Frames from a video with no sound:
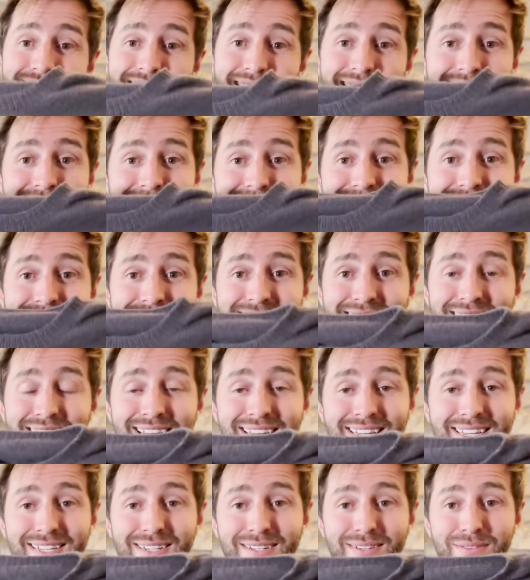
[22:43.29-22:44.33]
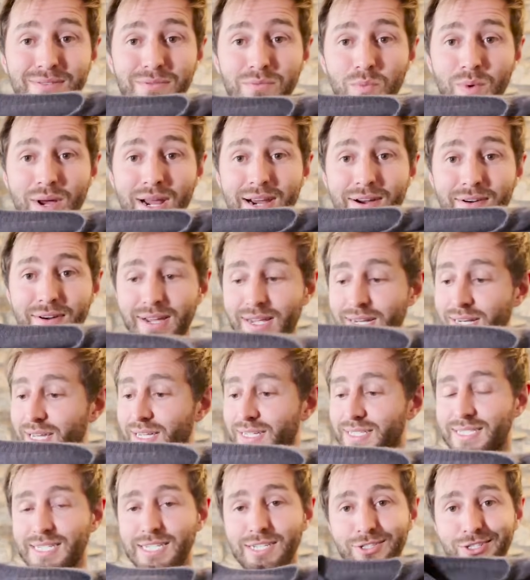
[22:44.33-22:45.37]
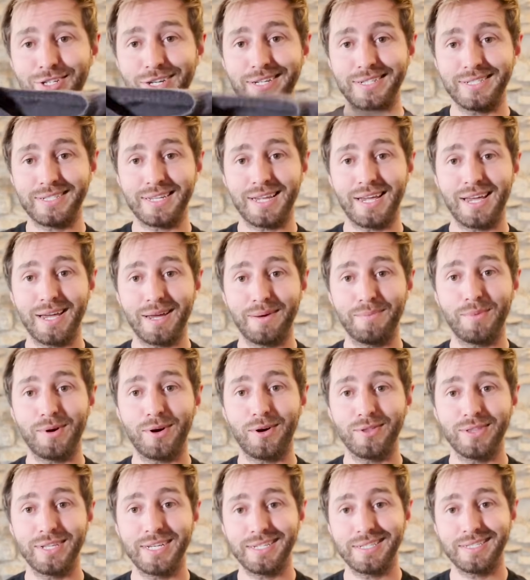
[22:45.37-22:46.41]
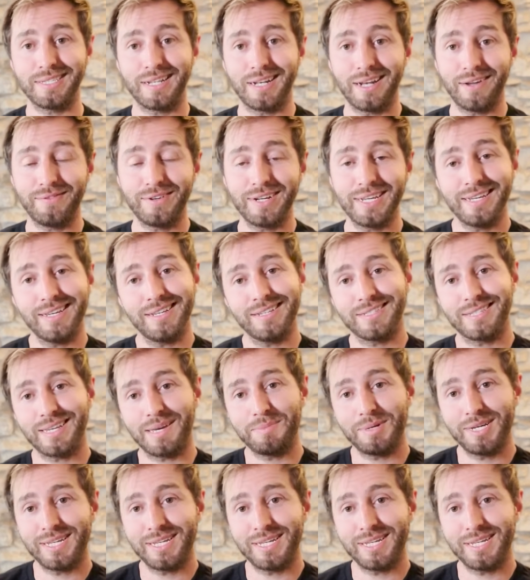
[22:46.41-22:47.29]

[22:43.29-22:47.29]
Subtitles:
and that I can wear a nice t-shirt on these lovely summer